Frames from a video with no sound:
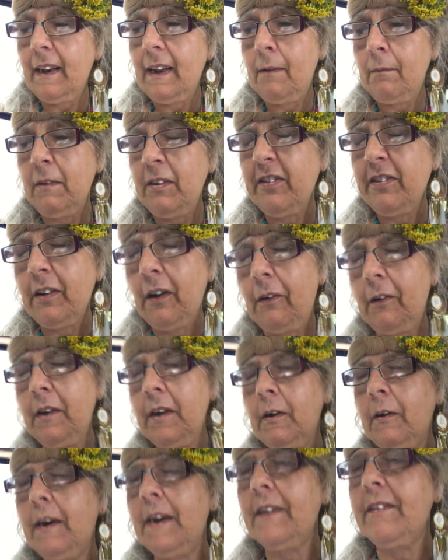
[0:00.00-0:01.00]
Let me show
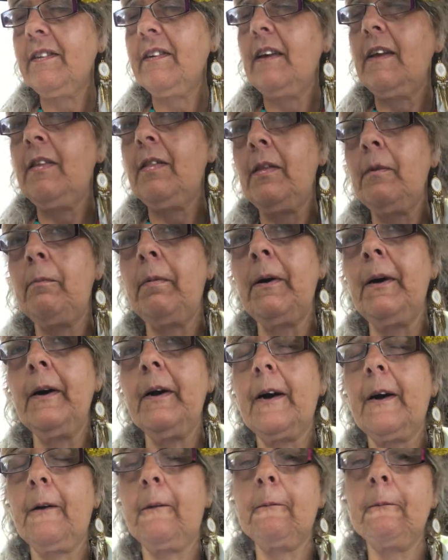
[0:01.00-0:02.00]
you it in the
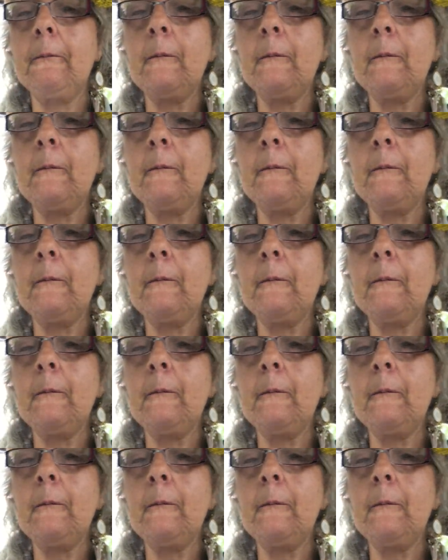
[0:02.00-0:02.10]
book.